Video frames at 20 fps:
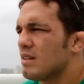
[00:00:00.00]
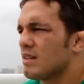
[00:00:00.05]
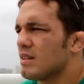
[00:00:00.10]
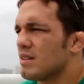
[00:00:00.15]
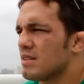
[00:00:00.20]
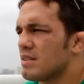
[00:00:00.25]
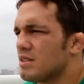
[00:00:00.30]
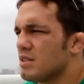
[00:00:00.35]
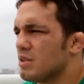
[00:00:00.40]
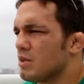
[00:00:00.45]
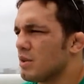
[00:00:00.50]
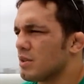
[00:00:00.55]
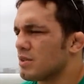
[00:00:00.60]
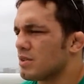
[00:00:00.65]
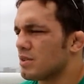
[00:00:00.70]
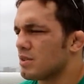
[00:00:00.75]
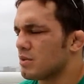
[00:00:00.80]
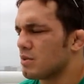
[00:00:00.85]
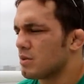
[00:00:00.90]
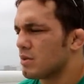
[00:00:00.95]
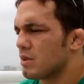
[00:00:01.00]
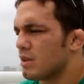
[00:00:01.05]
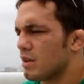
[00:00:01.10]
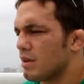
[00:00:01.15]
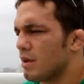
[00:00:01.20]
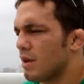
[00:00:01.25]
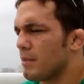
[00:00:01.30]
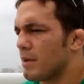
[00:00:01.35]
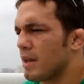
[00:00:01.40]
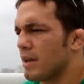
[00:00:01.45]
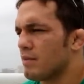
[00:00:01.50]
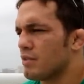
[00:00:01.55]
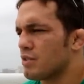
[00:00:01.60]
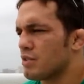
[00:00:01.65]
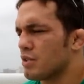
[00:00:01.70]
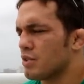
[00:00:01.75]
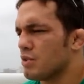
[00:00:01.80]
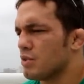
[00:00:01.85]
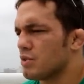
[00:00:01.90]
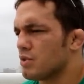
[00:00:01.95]
Let's see who else. I'm not even
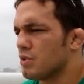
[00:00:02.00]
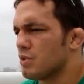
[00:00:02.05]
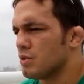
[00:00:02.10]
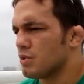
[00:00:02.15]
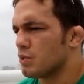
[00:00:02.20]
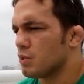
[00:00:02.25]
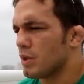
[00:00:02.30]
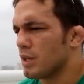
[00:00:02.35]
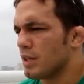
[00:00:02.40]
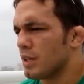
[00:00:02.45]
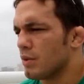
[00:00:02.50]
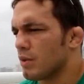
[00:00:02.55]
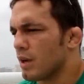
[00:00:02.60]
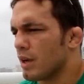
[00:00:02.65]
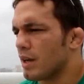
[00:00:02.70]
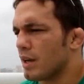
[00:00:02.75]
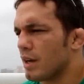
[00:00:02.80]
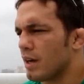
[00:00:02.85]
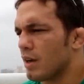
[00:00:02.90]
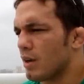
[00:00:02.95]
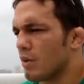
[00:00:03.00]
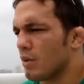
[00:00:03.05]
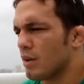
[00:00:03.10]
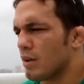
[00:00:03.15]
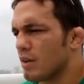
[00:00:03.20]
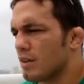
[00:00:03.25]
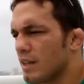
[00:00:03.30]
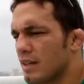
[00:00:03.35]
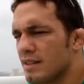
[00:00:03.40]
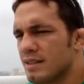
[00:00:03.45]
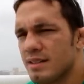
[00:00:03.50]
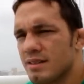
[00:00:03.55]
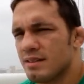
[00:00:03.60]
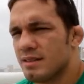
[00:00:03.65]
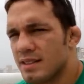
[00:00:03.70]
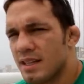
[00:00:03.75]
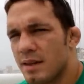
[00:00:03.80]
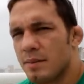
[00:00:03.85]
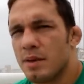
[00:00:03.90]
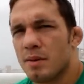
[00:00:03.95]
sure who's winning right now. Like
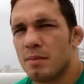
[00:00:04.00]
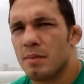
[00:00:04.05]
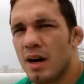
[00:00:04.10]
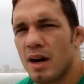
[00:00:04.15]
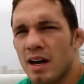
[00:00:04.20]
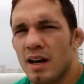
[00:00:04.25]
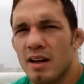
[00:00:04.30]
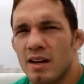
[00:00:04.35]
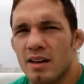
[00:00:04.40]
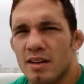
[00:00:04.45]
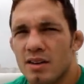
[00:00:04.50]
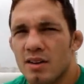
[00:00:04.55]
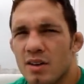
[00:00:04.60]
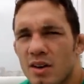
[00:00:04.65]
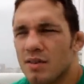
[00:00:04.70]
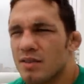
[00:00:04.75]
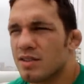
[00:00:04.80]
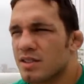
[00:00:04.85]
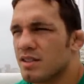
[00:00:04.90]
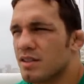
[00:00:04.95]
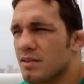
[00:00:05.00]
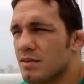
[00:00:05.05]
Damian Maia, you know, obviously